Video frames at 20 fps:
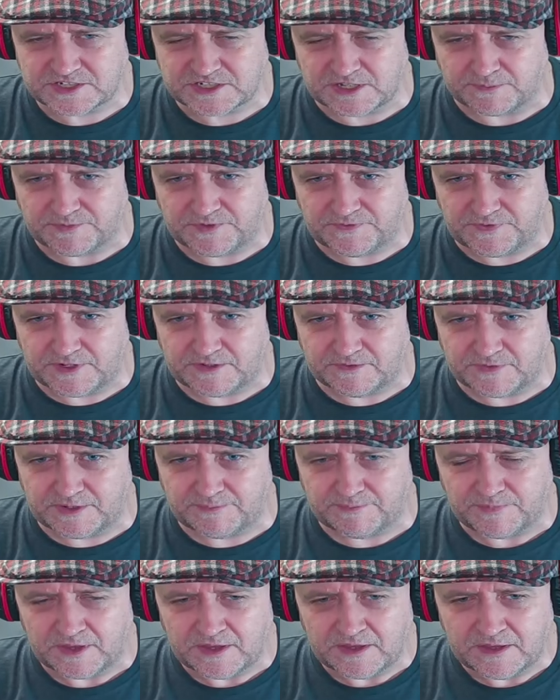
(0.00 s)
come to think of it.
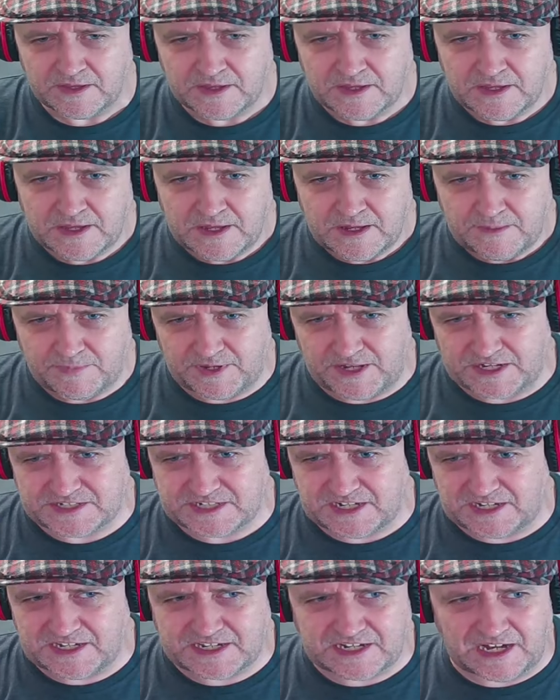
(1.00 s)
But that's
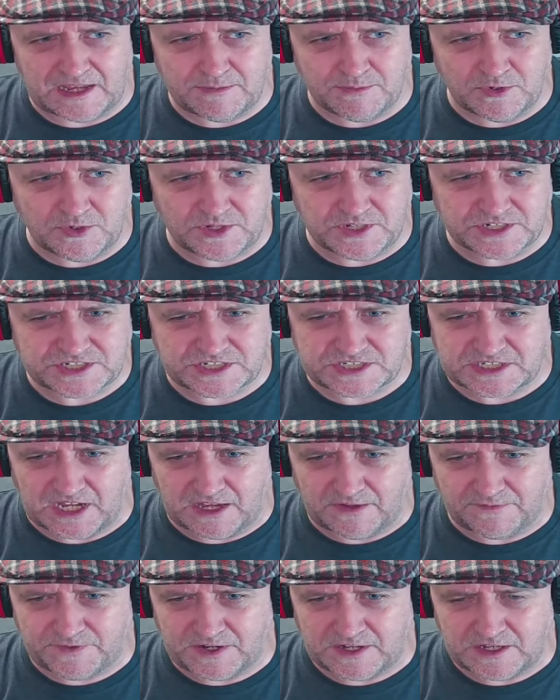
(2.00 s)
how you claim all your
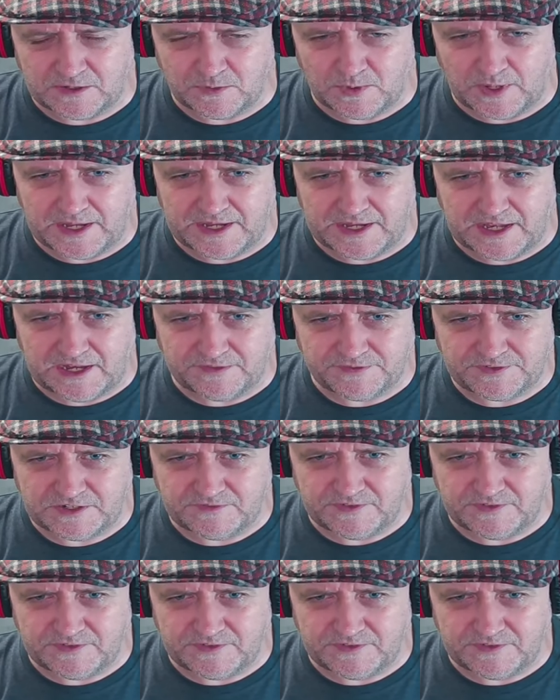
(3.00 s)
stuff anyway, after you've